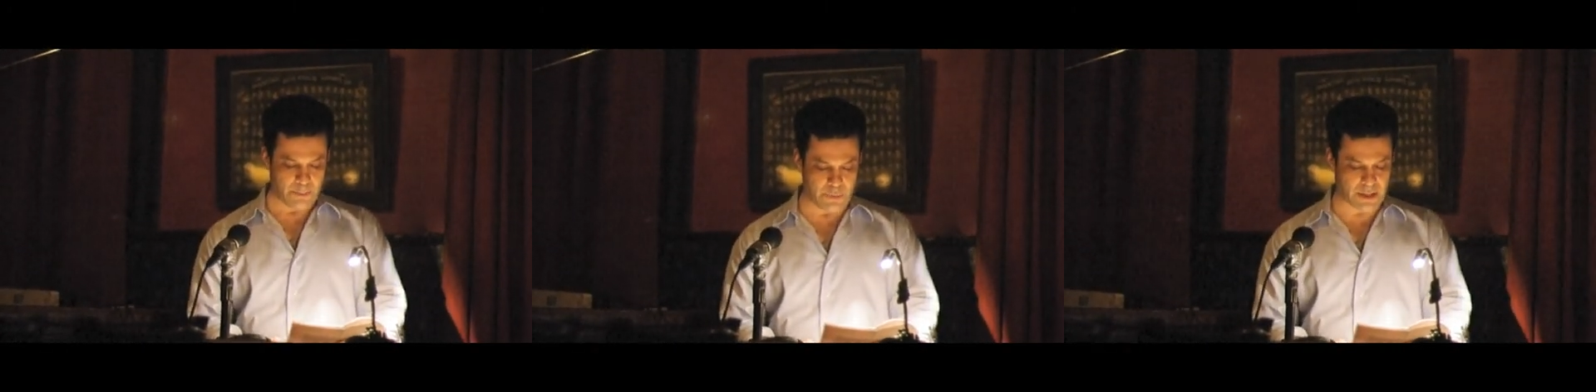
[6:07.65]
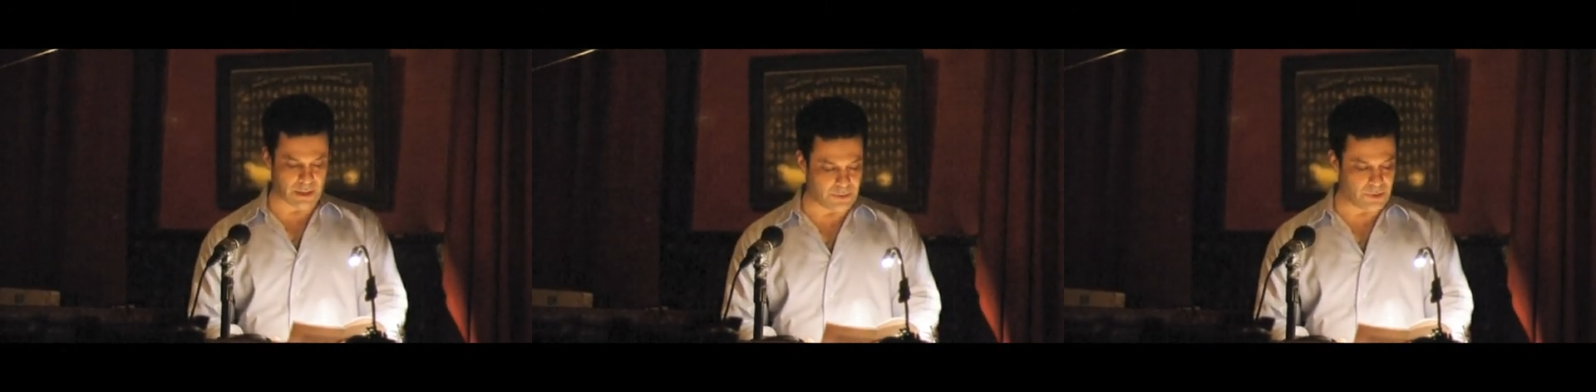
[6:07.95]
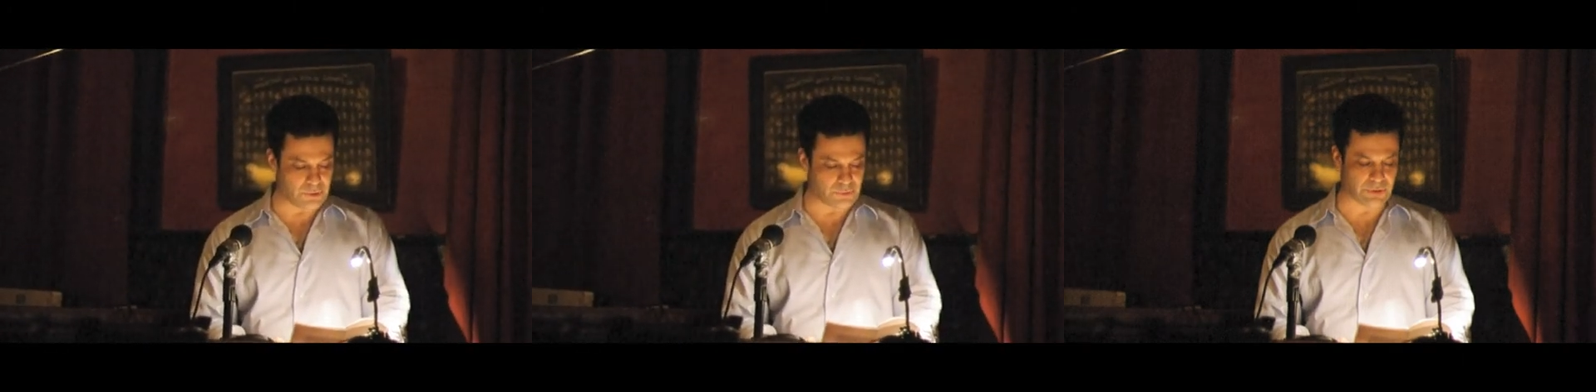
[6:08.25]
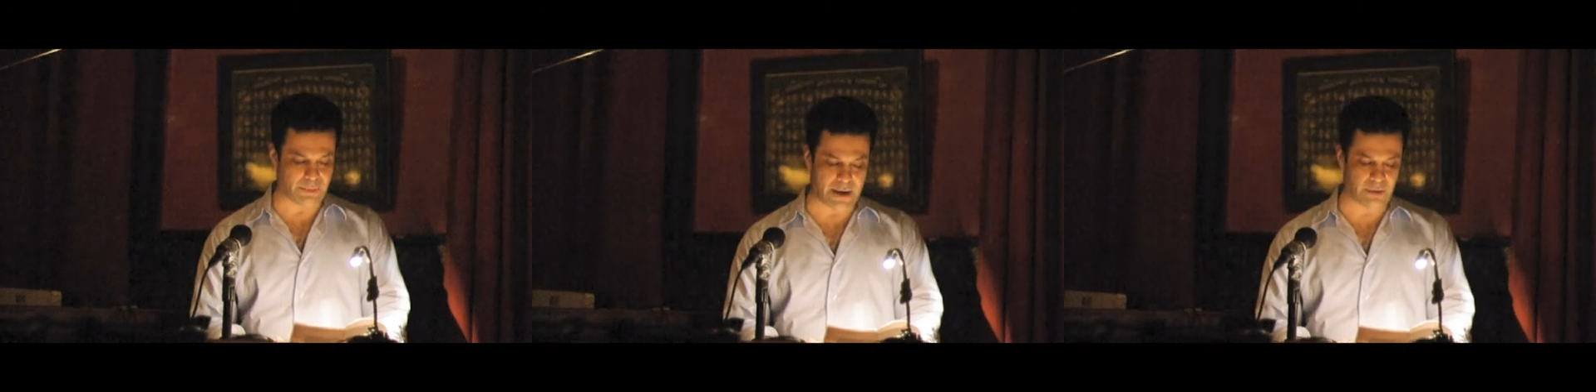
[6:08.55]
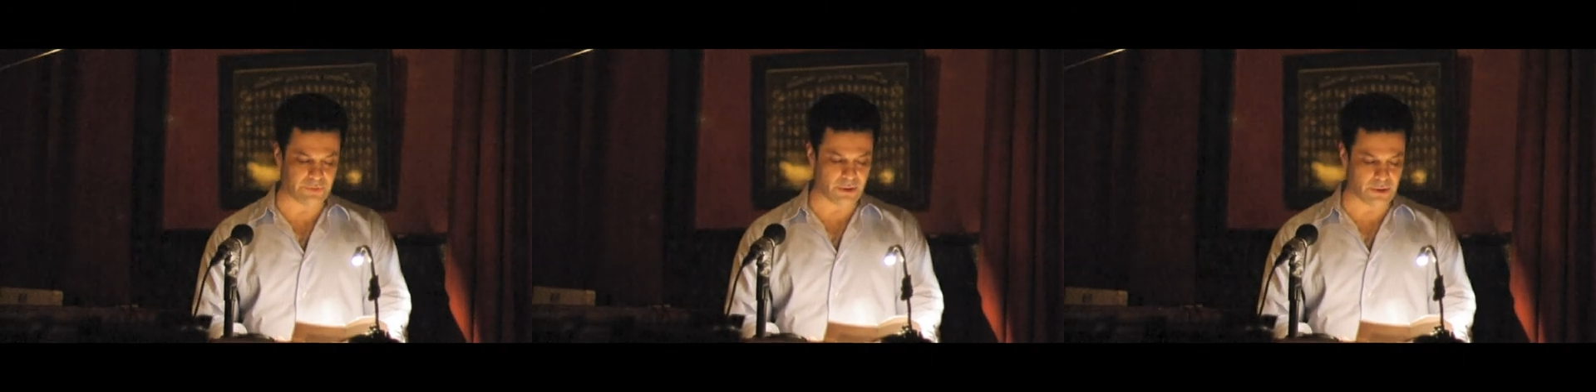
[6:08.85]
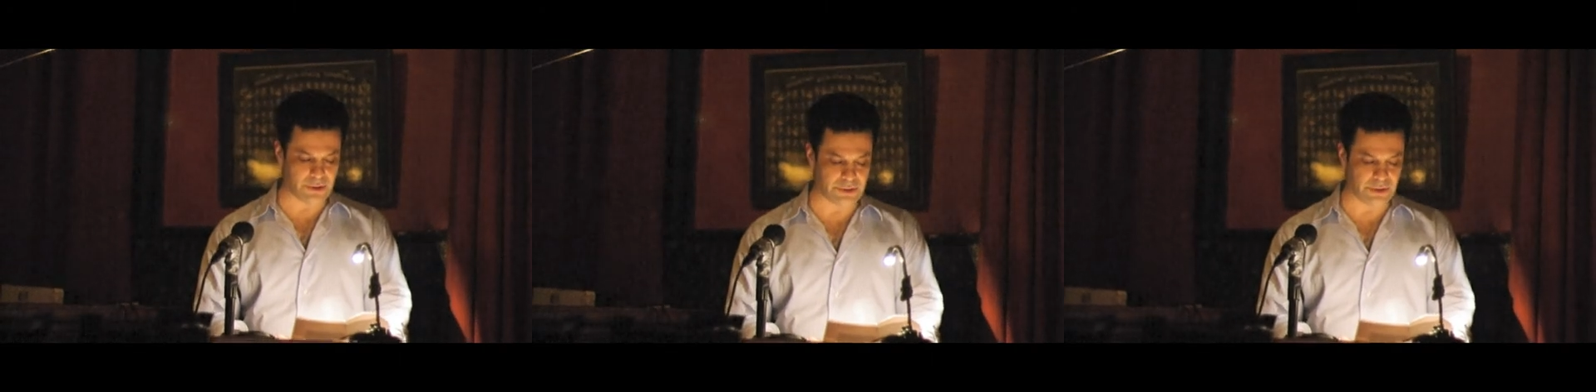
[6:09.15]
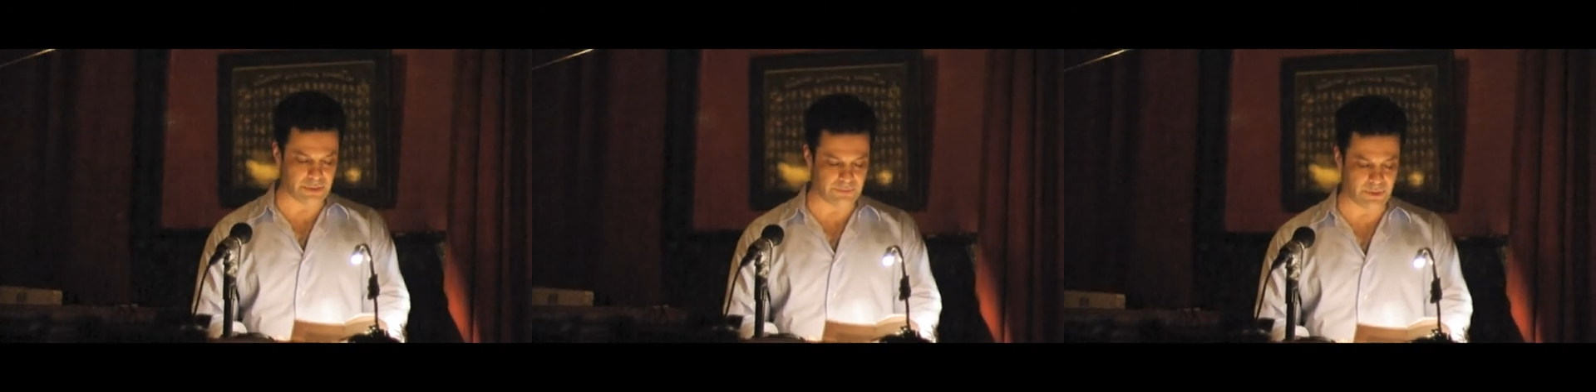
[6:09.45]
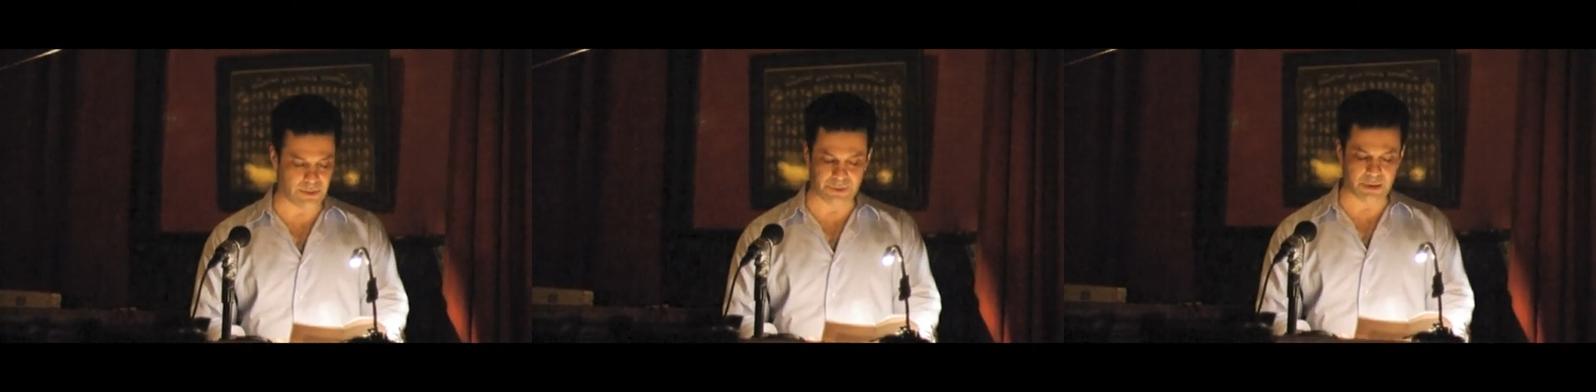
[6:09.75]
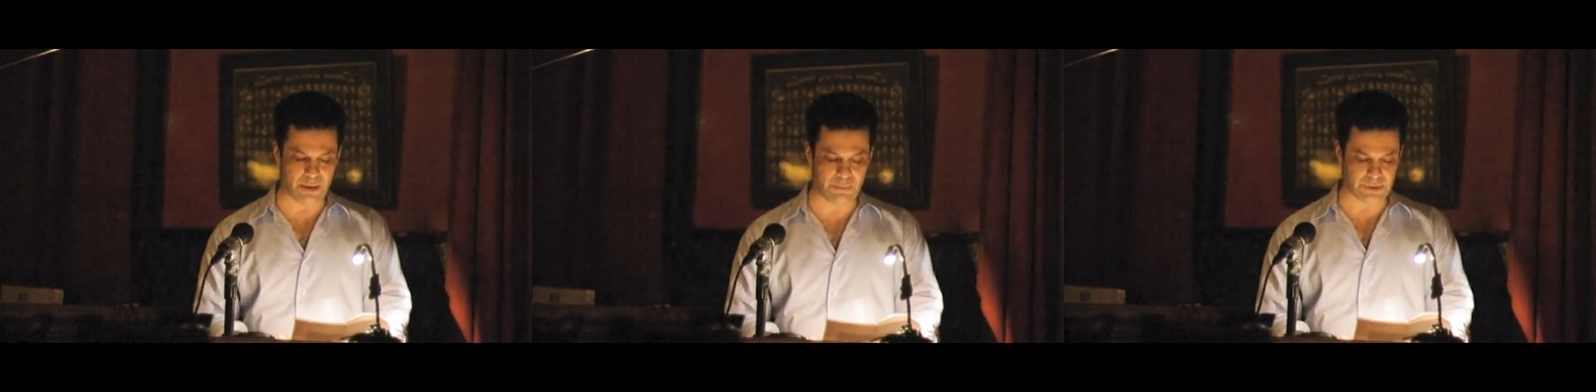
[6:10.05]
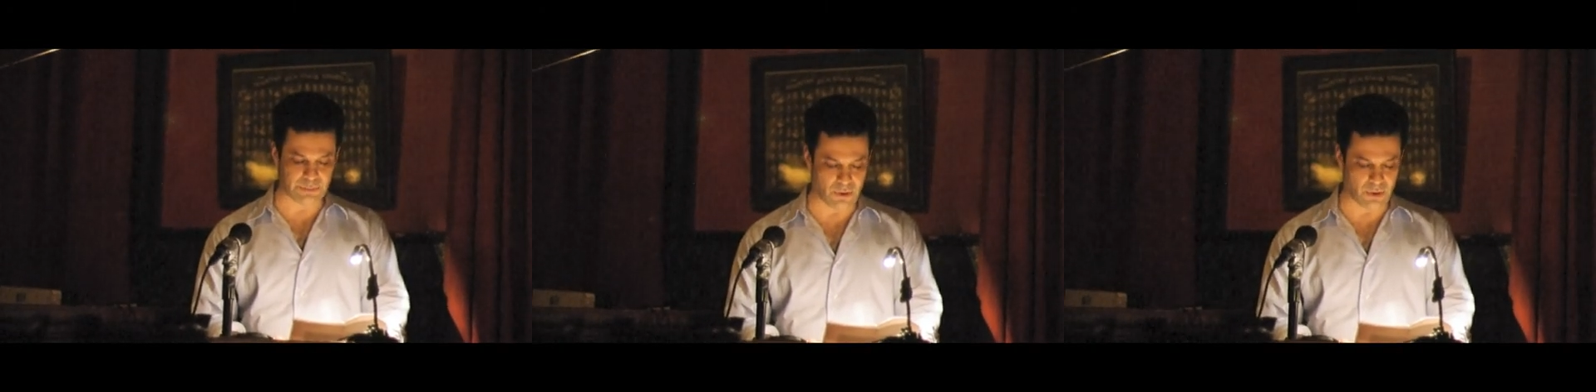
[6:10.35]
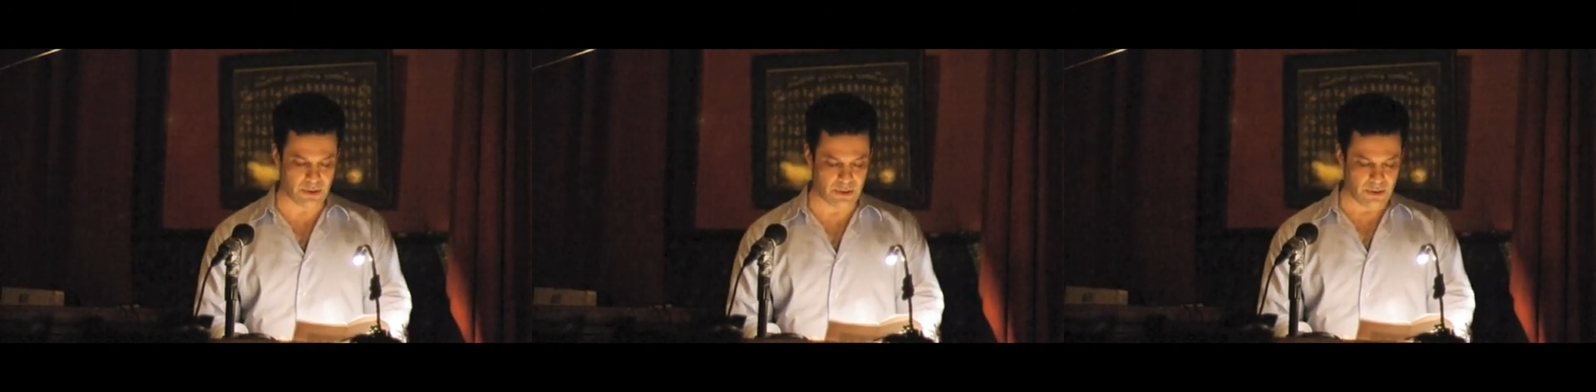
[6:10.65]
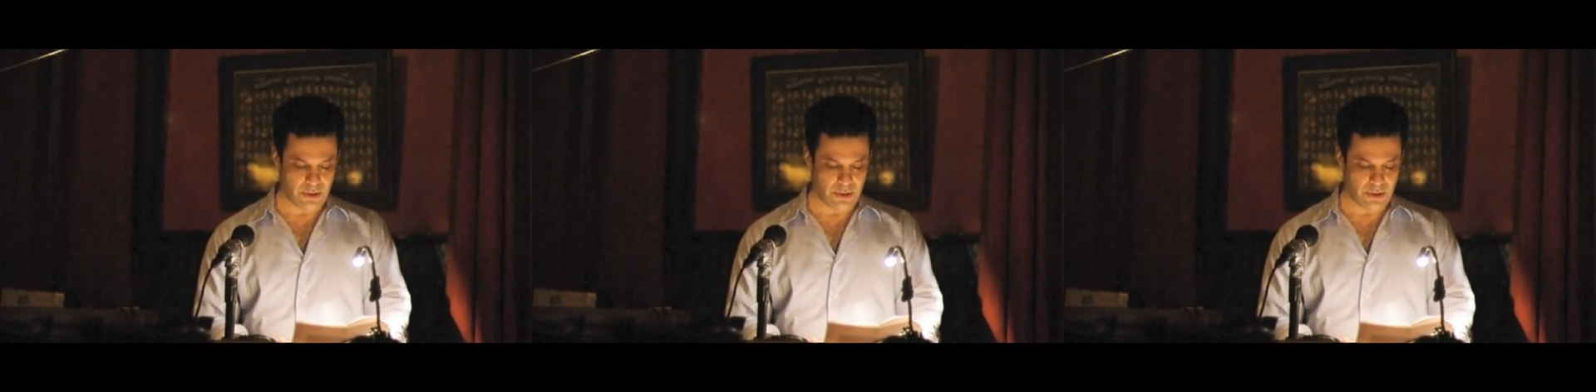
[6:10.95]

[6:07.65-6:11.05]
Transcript: Breaking the news was a matter of courtesy, she felt, and not much more.